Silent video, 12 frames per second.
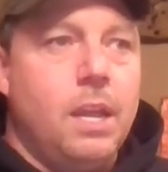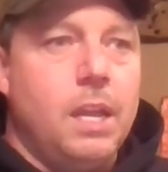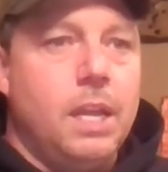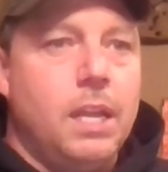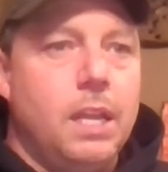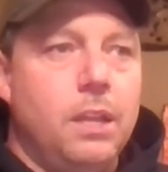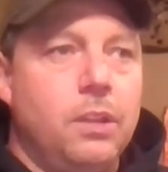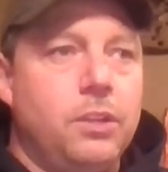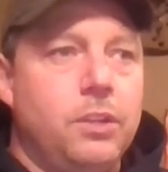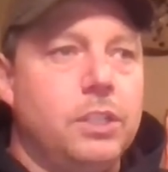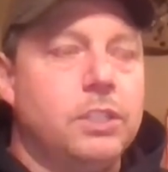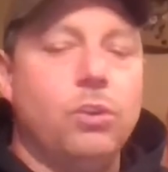
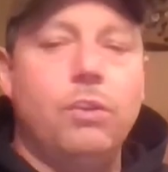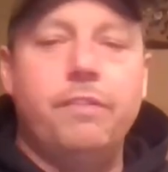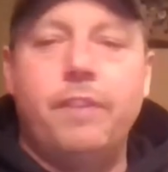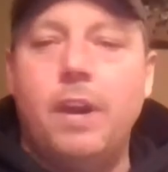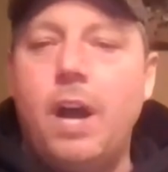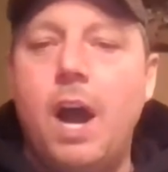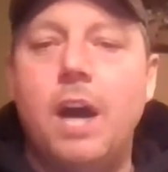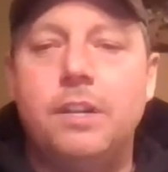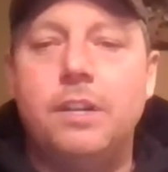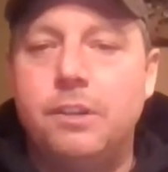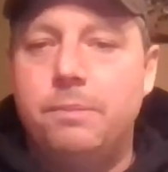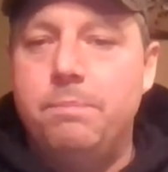It's over
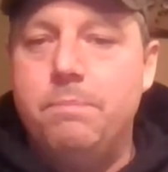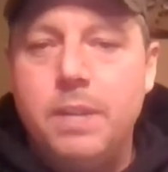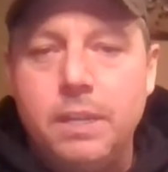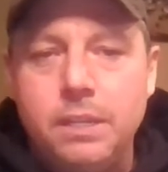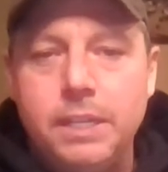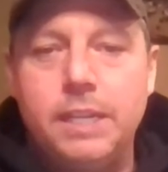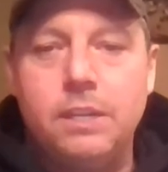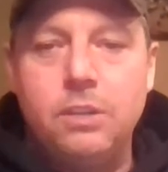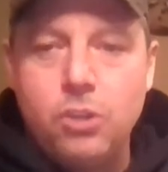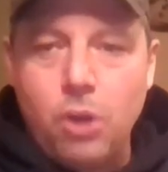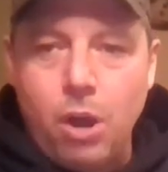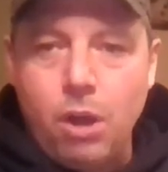$100 million
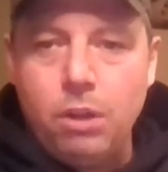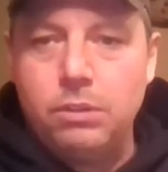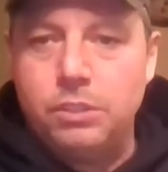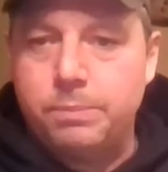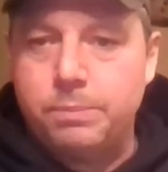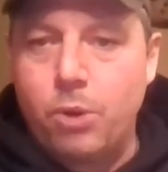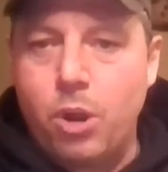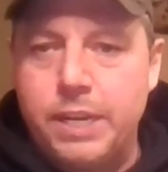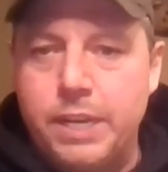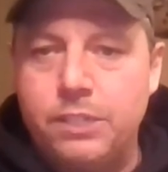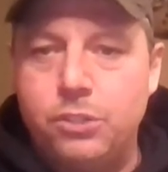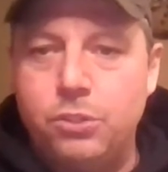brought
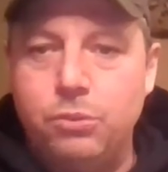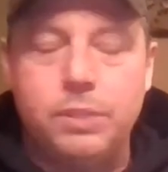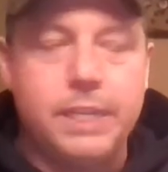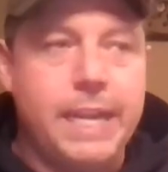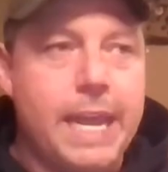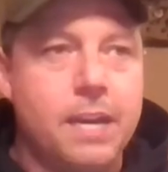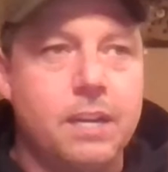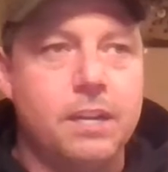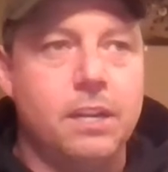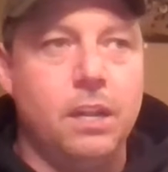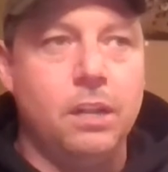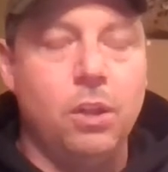into
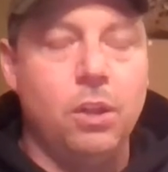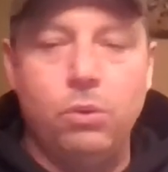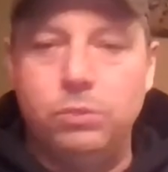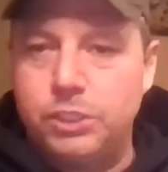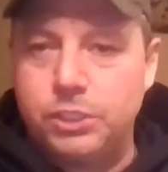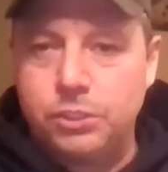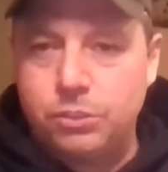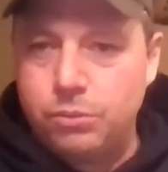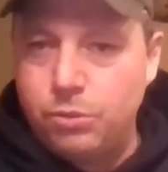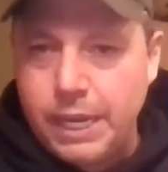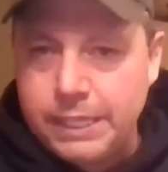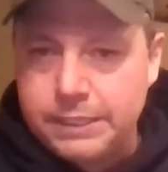Canada alone just through
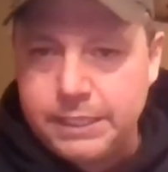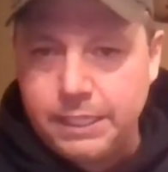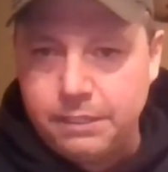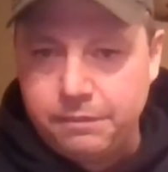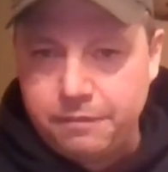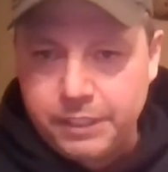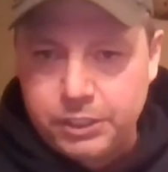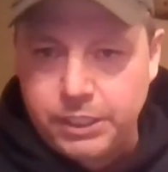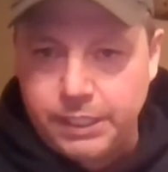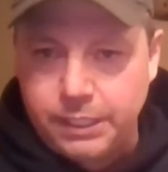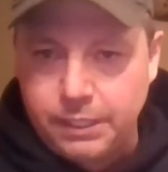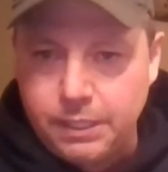hunting and
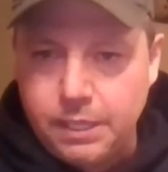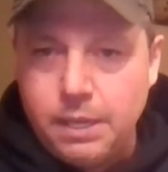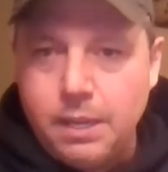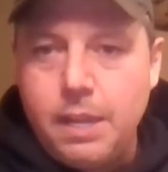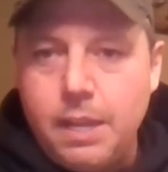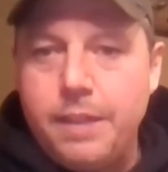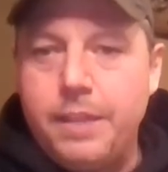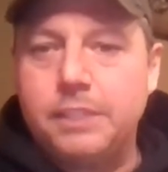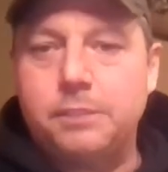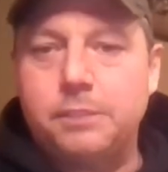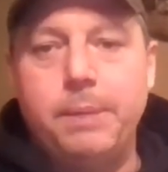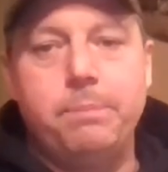fishing.
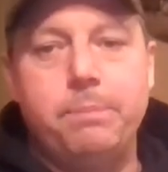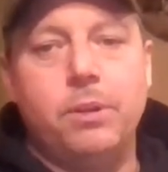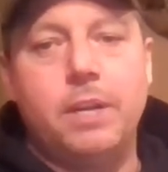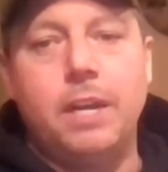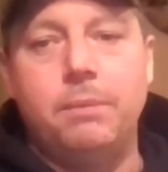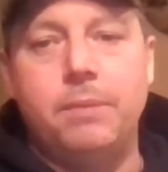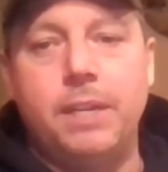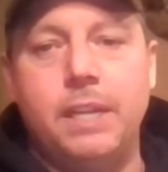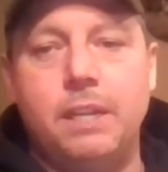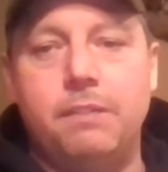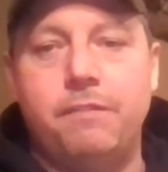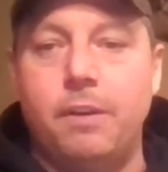That's people coming
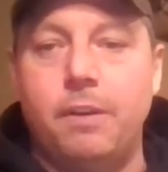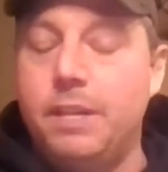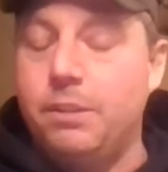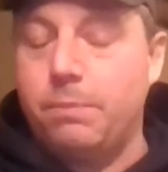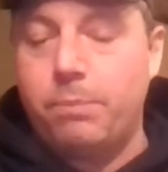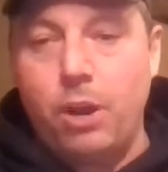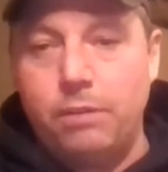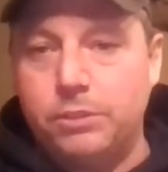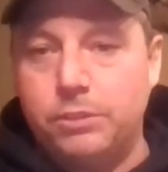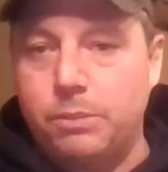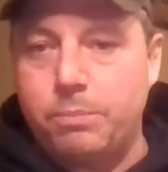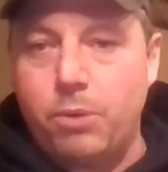in from either
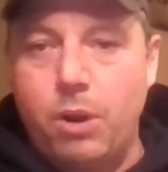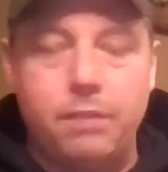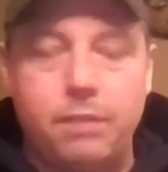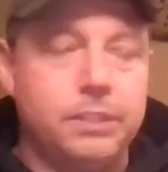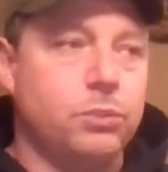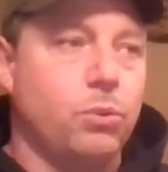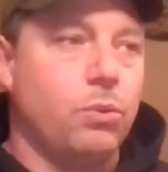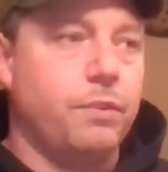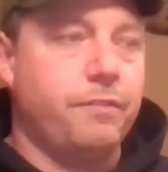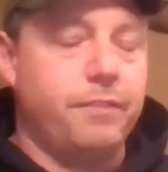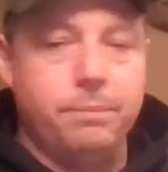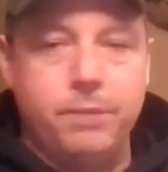province to province or
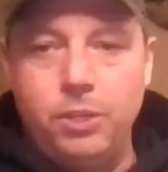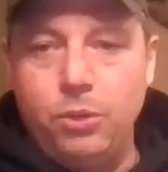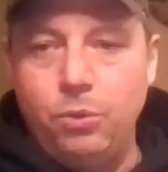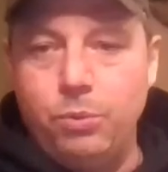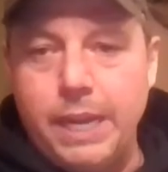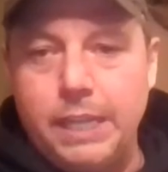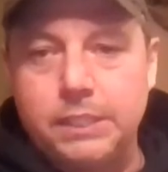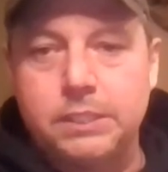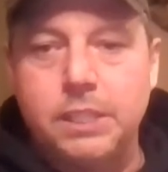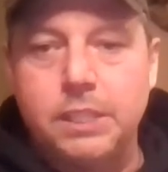from the U.S.